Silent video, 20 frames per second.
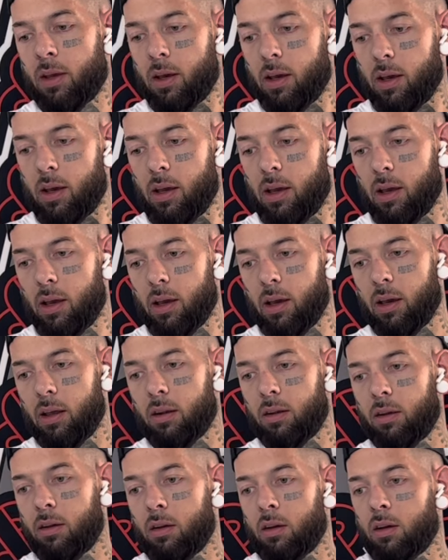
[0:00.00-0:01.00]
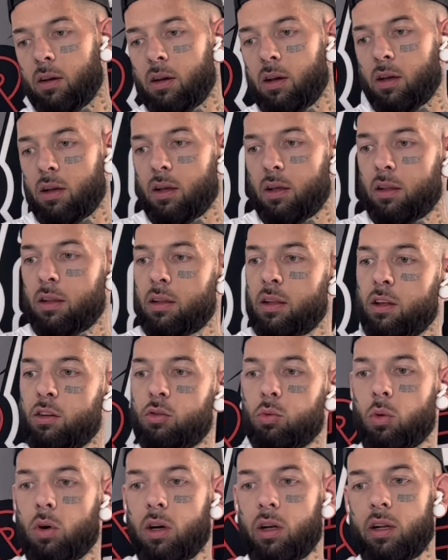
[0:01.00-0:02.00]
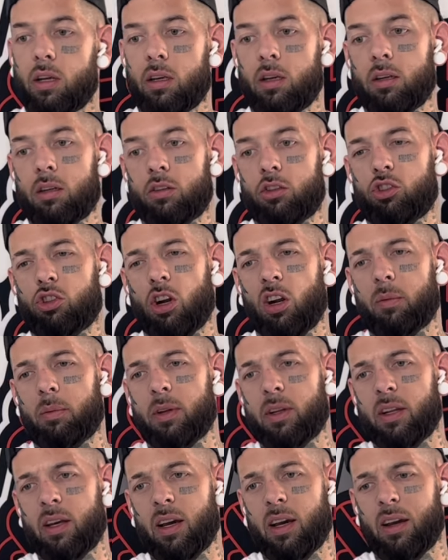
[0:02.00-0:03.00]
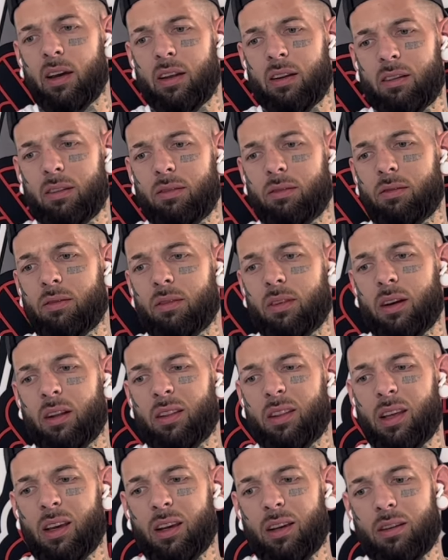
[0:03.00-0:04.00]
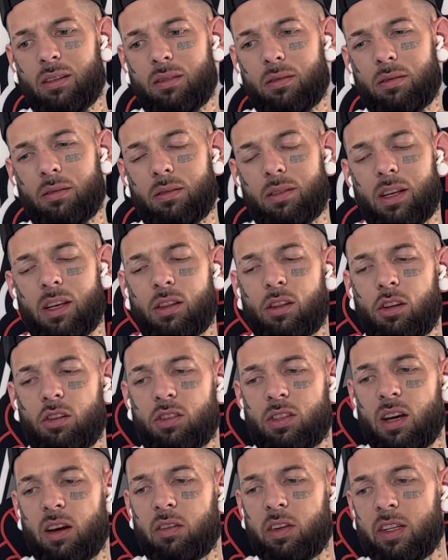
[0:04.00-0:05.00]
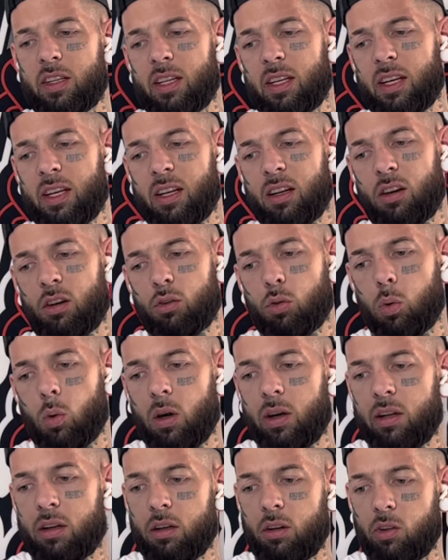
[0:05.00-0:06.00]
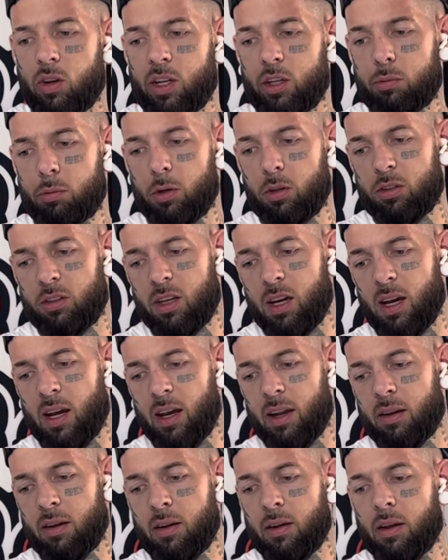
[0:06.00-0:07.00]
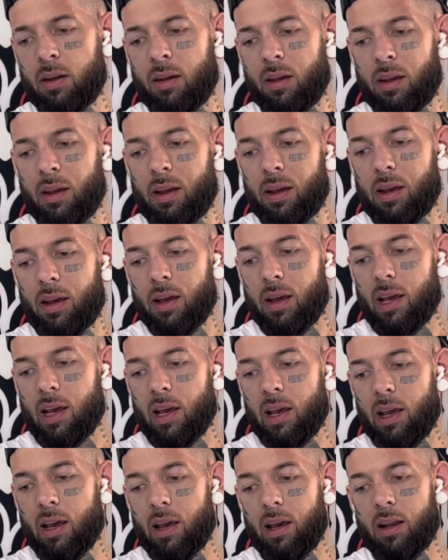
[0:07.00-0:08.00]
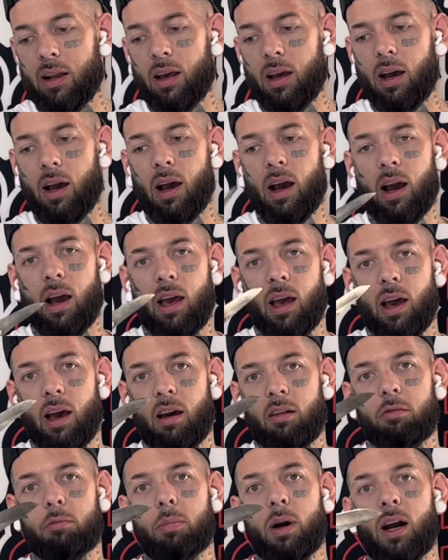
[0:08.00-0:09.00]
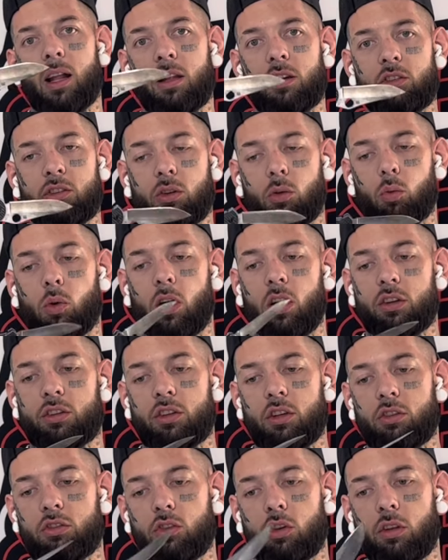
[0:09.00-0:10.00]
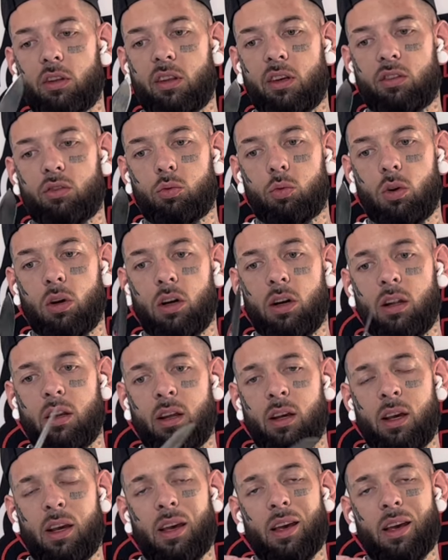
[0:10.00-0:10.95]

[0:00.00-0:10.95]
And this one is sharpened at, I think, either 17 or 20 degrees per side. And I have polished the washers on this one.